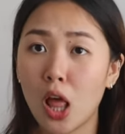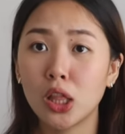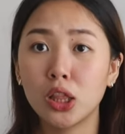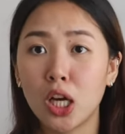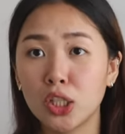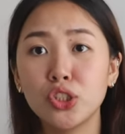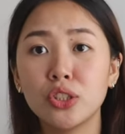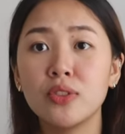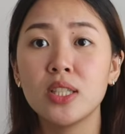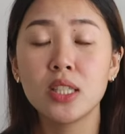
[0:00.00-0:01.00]
lodge
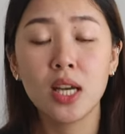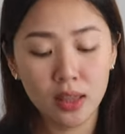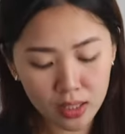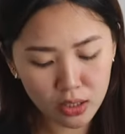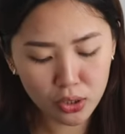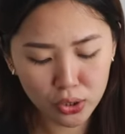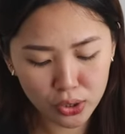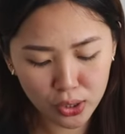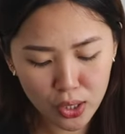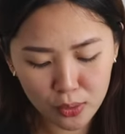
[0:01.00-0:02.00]
your visa, and then you're good
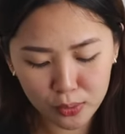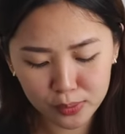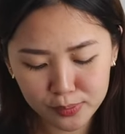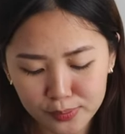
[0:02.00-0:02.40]
to go.